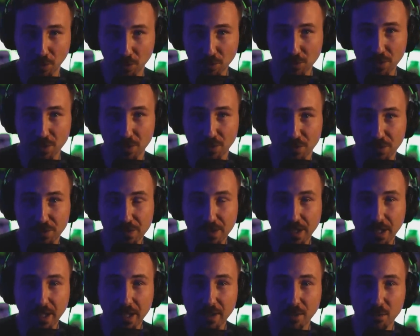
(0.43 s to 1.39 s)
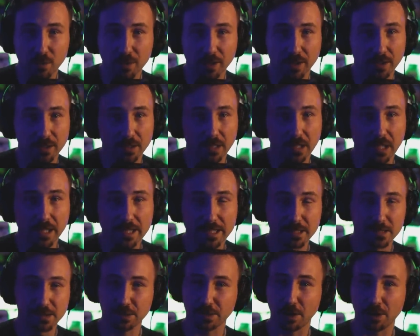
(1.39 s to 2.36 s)
News. Today we're getting a
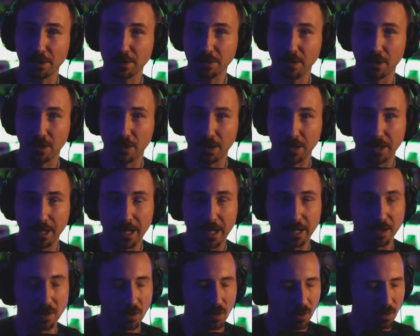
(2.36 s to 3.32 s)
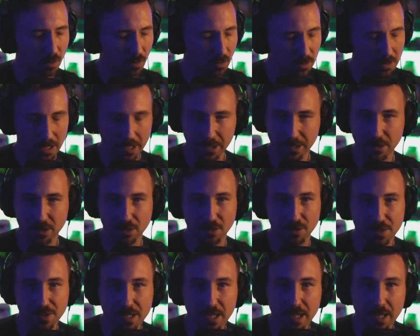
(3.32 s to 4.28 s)
late start on a whole lot of
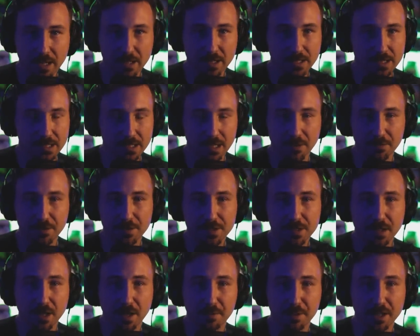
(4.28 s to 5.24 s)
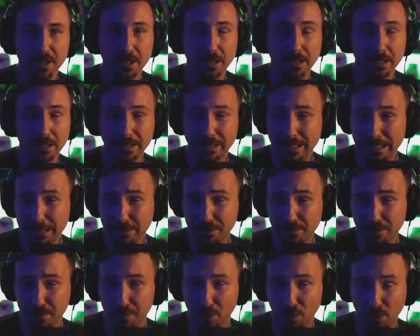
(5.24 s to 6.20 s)
news. Uh, stuff is coming uh, in
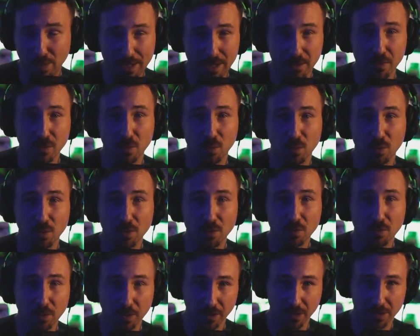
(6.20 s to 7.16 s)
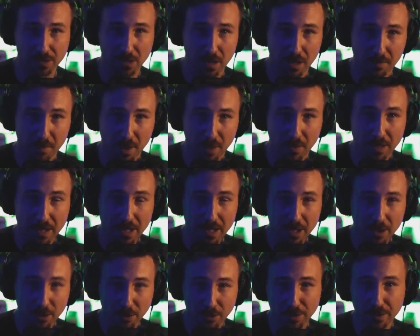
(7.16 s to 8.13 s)
from around the world. We're going to talk about
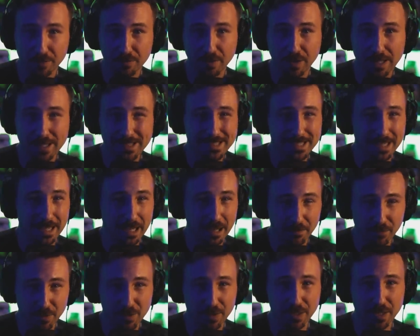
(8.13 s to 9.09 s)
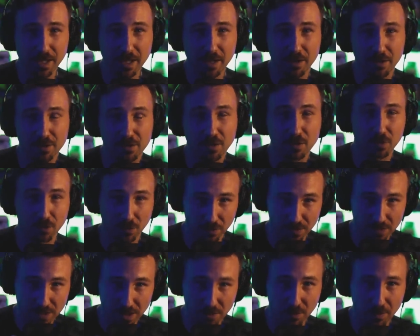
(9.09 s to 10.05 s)
current events and everything else. So
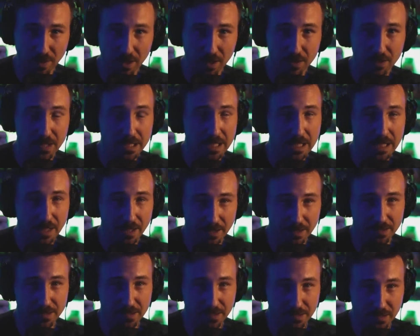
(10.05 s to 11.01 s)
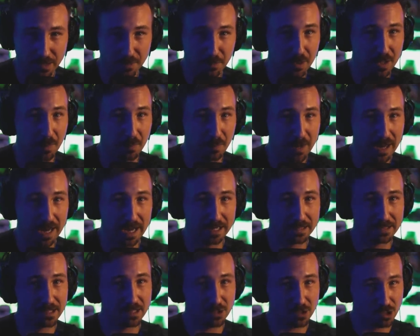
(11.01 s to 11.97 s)
stick around. This is going to be a
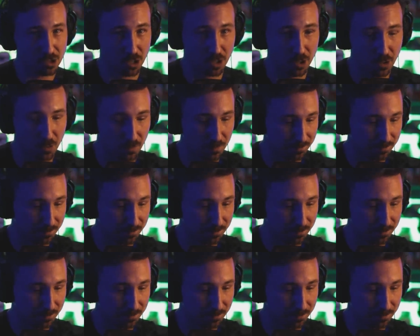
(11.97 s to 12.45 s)
packed show.